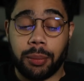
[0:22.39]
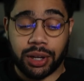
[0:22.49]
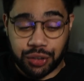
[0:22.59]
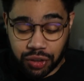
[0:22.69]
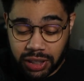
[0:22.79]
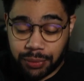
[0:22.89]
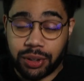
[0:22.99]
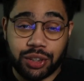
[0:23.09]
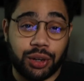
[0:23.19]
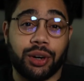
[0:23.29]
and just even
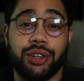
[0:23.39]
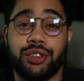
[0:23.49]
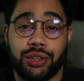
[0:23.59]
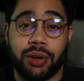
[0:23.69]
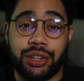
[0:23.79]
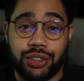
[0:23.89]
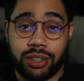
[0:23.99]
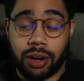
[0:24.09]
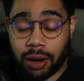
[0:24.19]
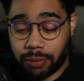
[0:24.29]
this current
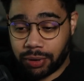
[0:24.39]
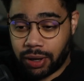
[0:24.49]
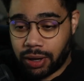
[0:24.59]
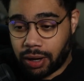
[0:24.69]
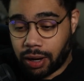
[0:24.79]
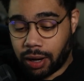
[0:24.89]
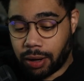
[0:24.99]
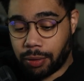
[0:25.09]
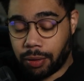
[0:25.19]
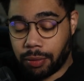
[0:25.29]
generation of uh,